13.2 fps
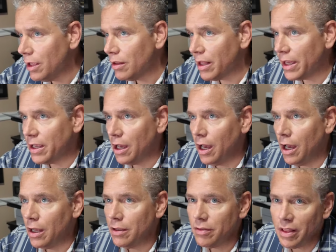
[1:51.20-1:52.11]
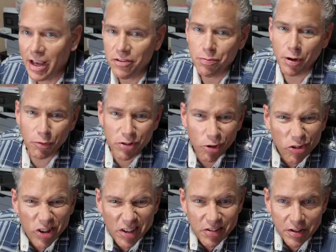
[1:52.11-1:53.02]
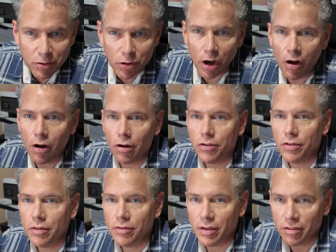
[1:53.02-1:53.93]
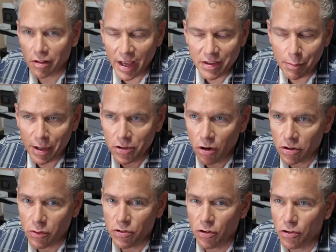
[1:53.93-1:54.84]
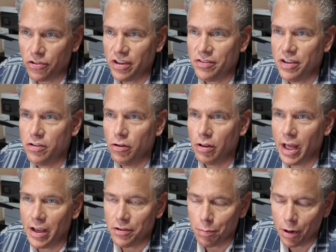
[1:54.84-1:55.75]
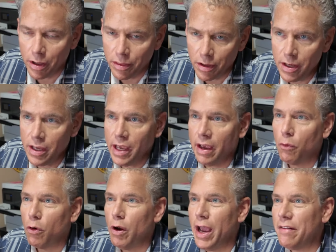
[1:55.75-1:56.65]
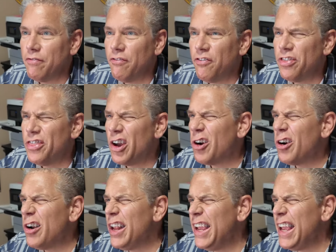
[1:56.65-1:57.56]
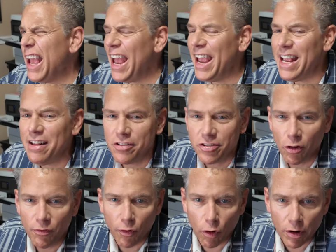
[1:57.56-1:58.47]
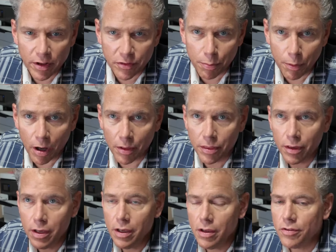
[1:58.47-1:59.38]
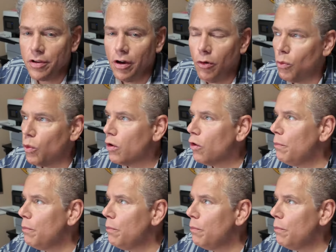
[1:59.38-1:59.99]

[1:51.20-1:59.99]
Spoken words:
Like last month, we sold 62 cars. It's the last time I talked to you. We sold 62 last month, and we're at 38 so far this month. So we're